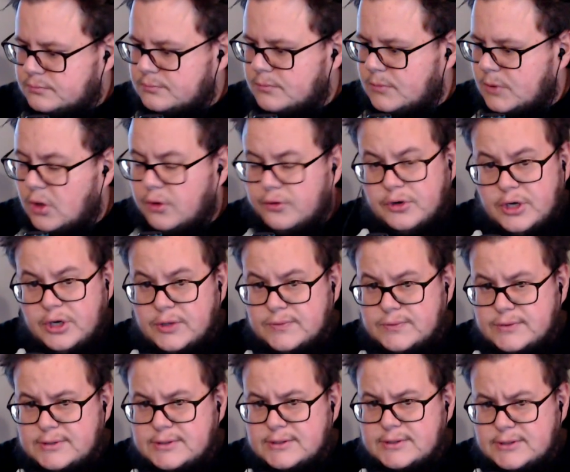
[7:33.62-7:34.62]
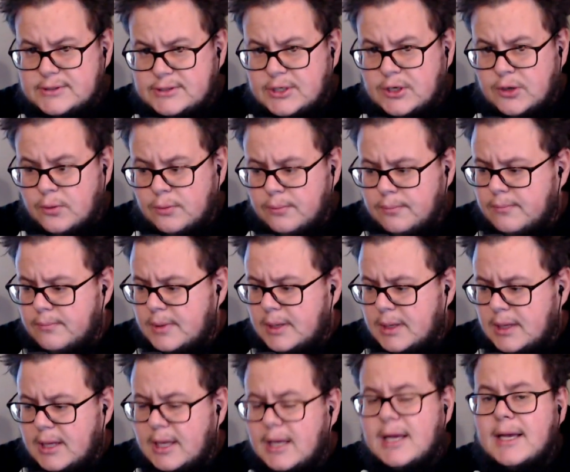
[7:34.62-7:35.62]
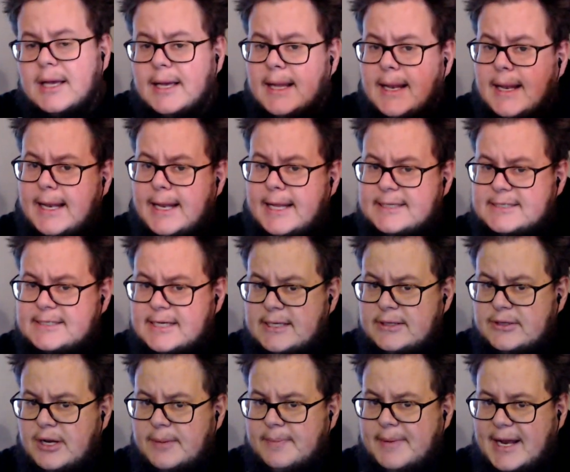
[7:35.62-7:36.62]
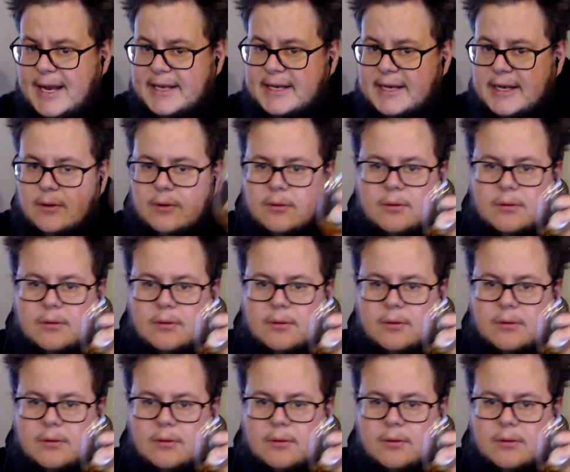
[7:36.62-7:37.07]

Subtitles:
on the nose. So let's get into the palate now.